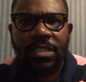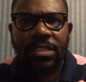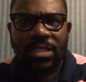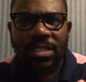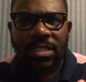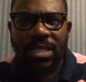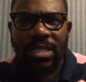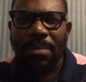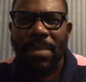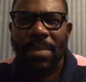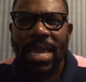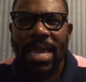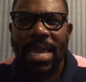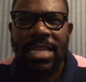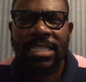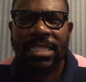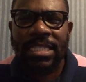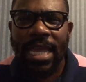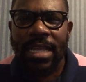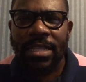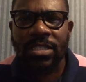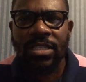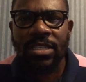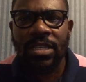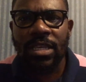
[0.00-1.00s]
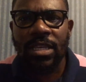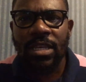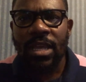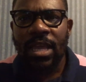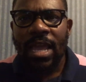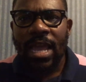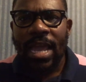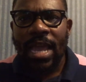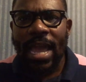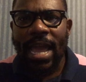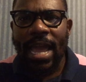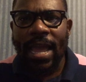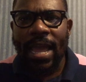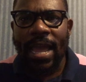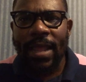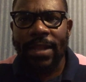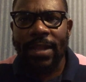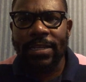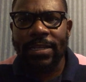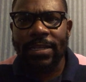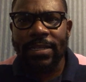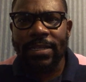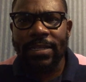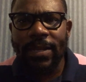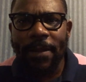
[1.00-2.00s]
Does that make sense?
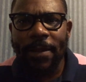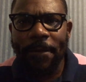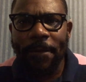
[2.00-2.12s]
And